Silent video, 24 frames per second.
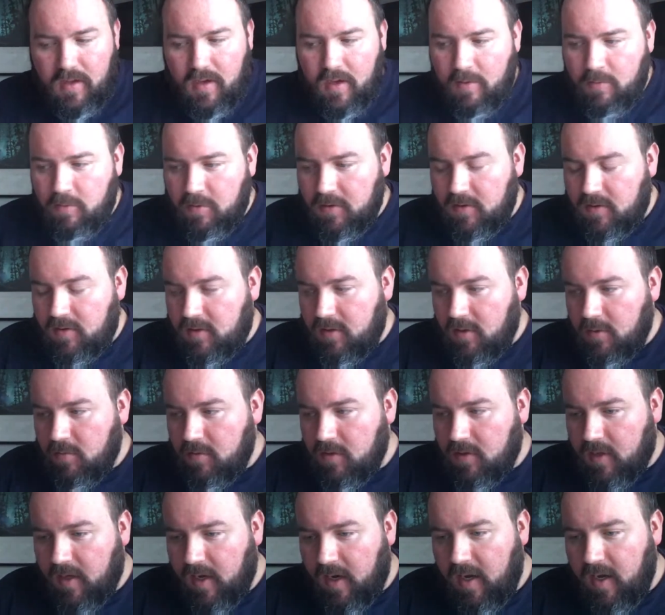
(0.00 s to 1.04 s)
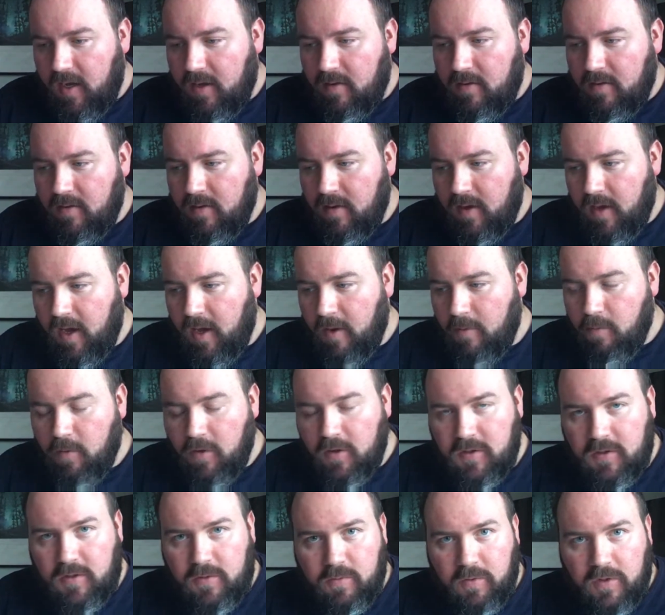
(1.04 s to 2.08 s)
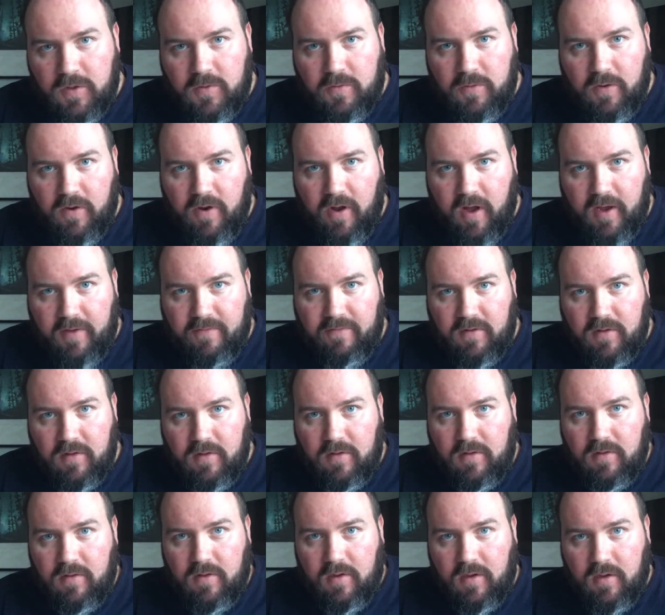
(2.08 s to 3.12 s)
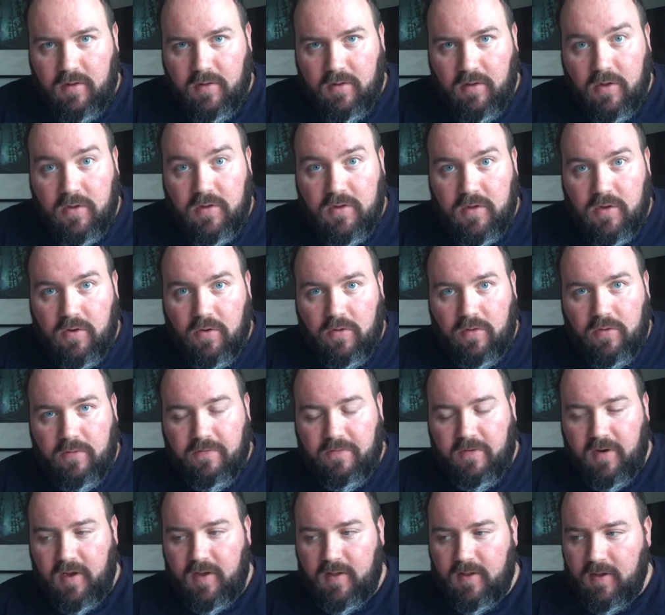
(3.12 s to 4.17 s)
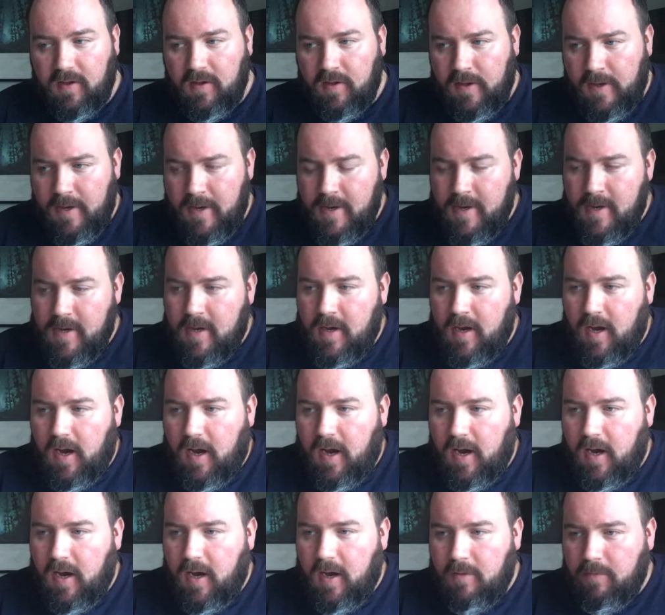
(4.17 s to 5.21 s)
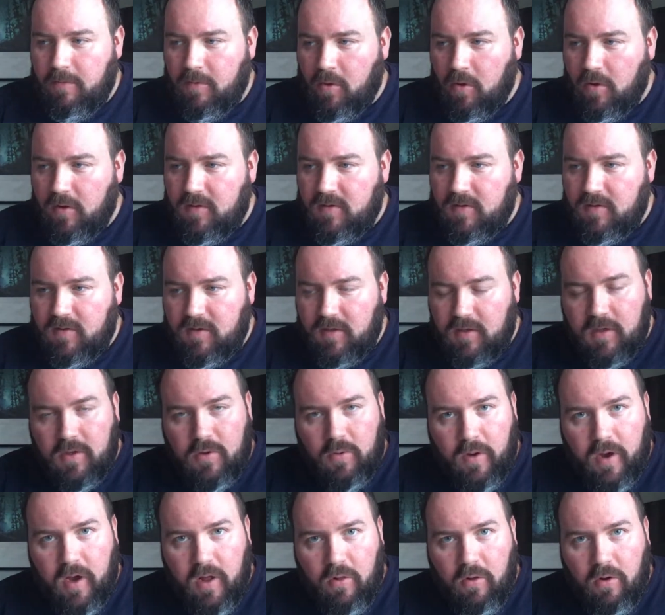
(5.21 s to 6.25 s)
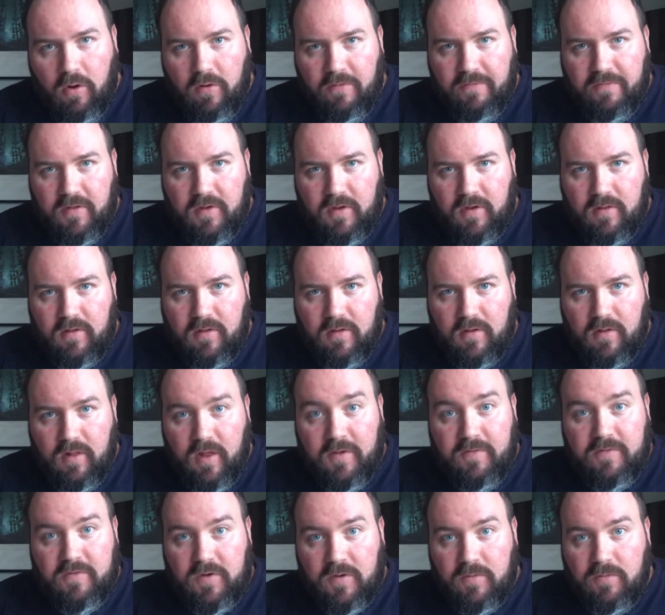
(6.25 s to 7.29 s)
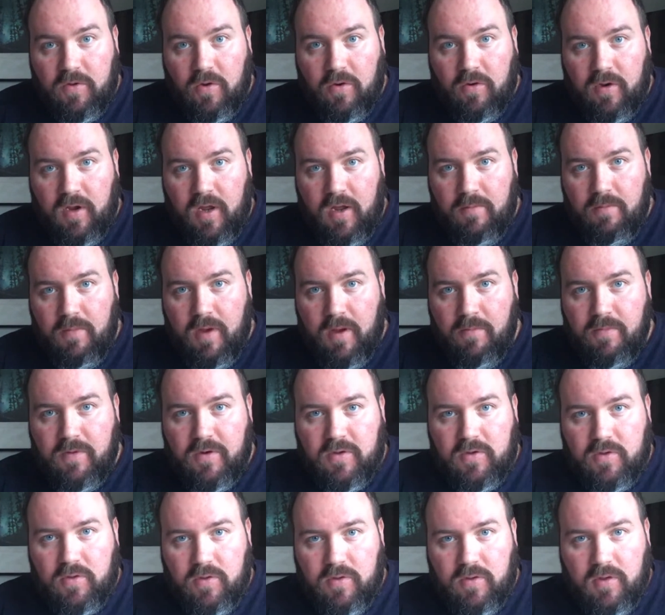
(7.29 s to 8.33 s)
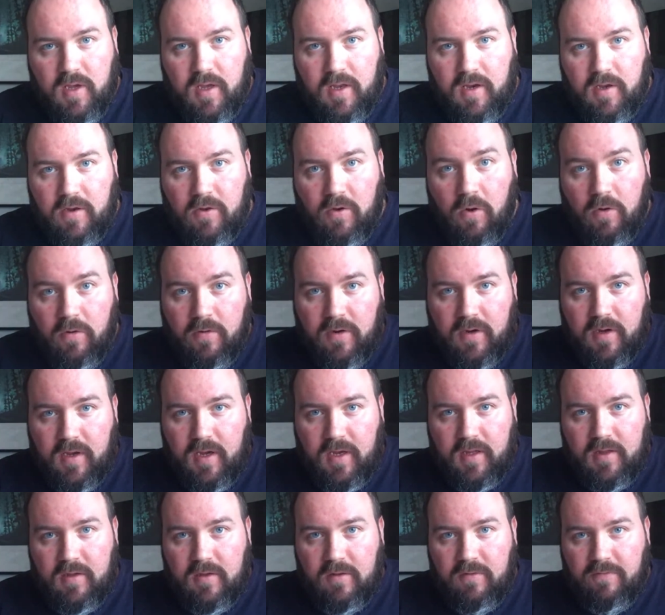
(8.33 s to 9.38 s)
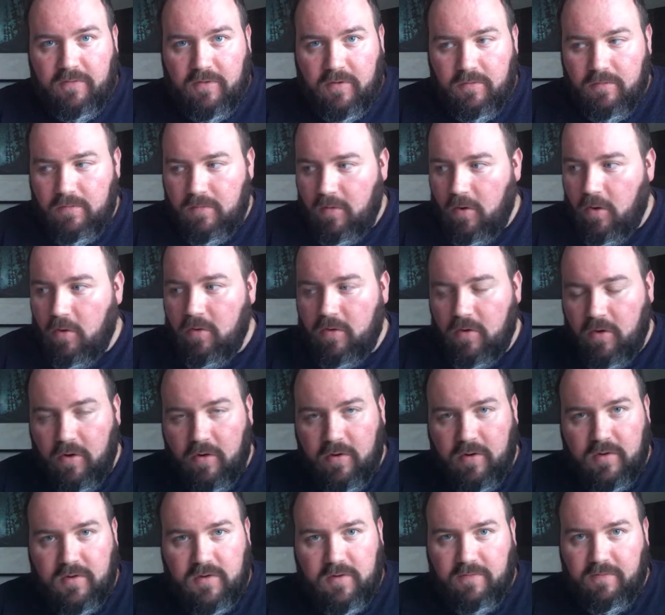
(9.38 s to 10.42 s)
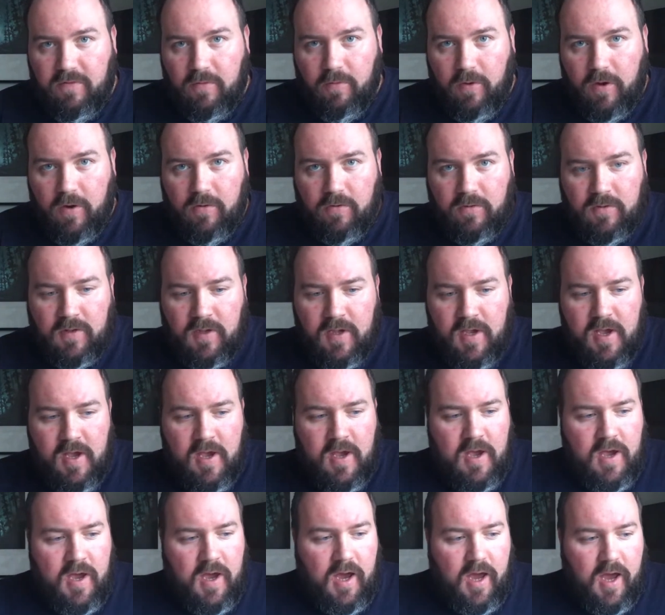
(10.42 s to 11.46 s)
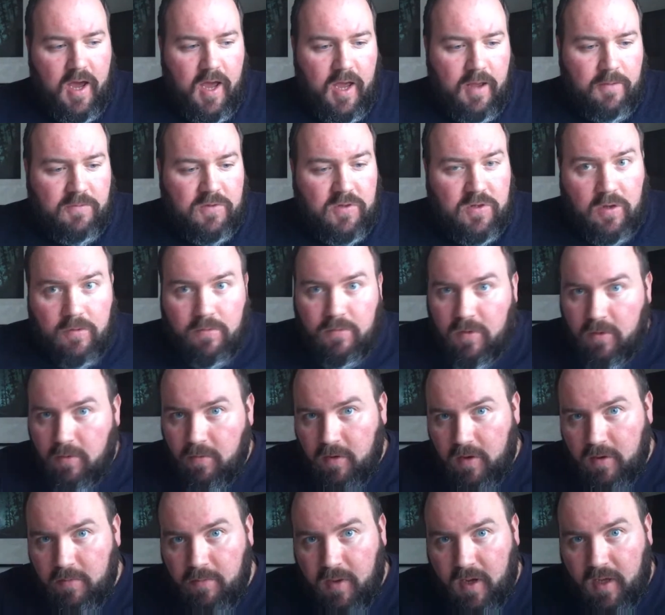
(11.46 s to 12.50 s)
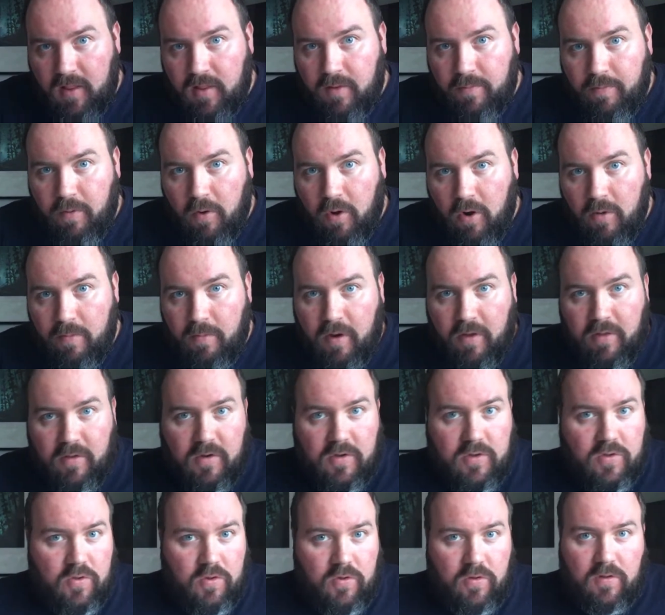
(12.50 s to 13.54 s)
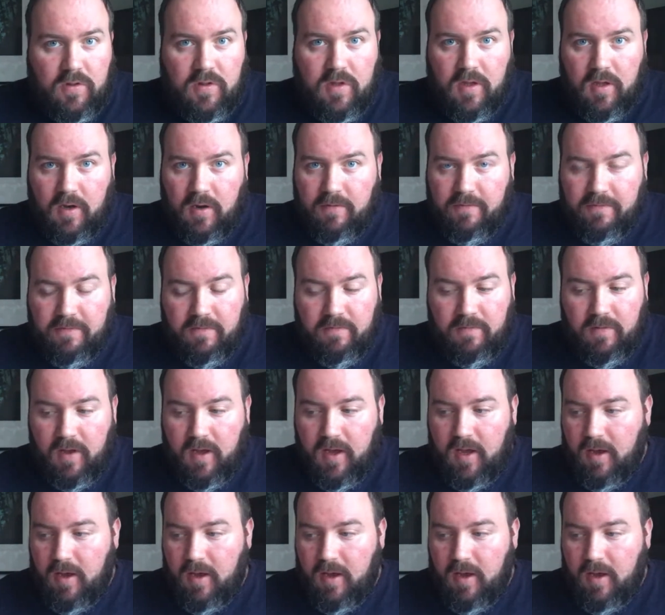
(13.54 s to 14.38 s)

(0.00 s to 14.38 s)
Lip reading: It was great. Once we arrived in London on the Friday, we got to see quite a lot of the livestream.net members who'd kind of congregated from all corners of the world. Some that were at Mind the Pom, others who'd kind of